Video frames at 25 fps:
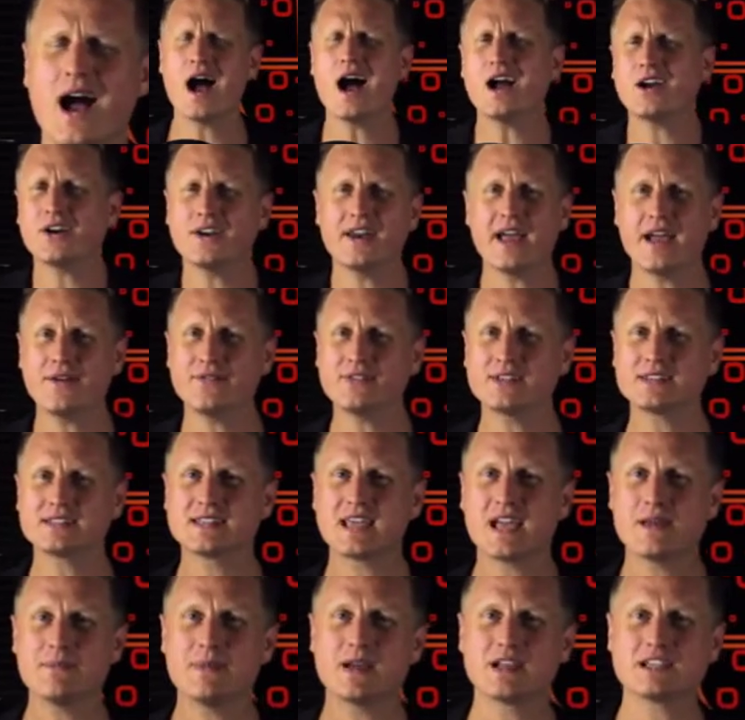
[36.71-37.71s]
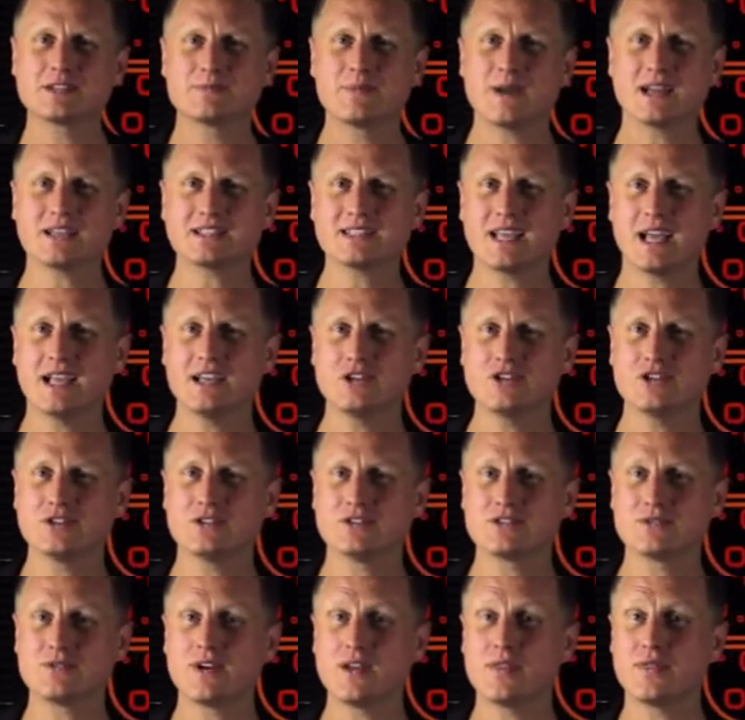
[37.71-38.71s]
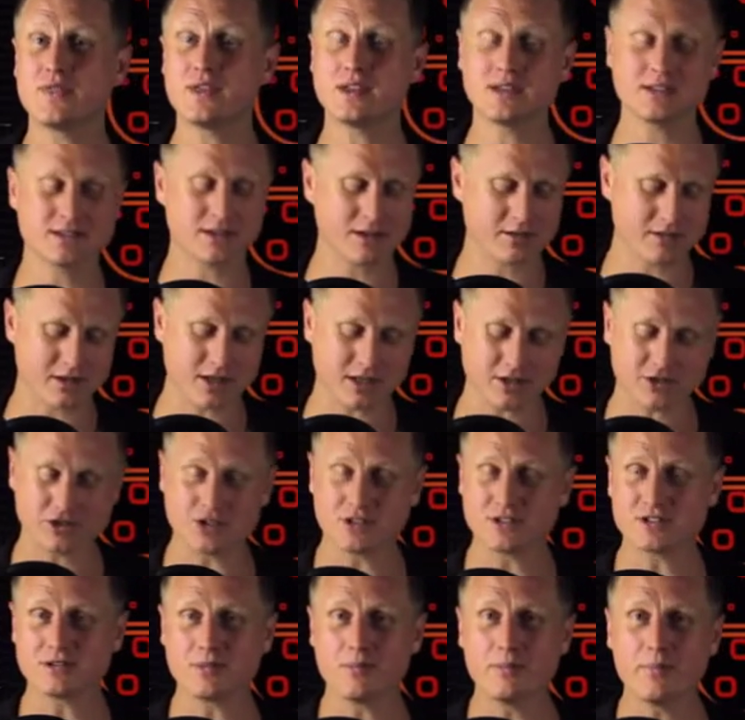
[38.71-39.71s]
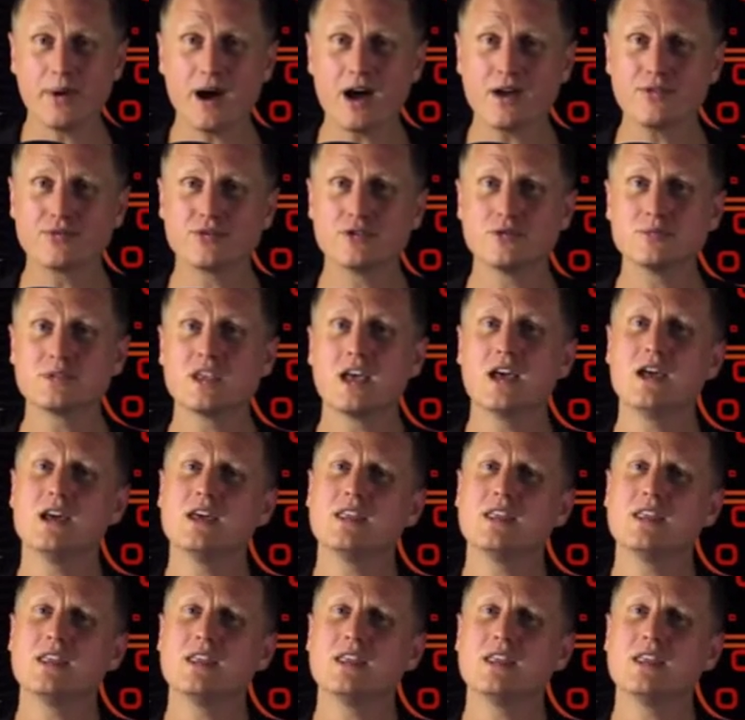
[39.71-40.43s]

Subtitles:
aren't going to have the same expectations around things like kitchens and bathrooms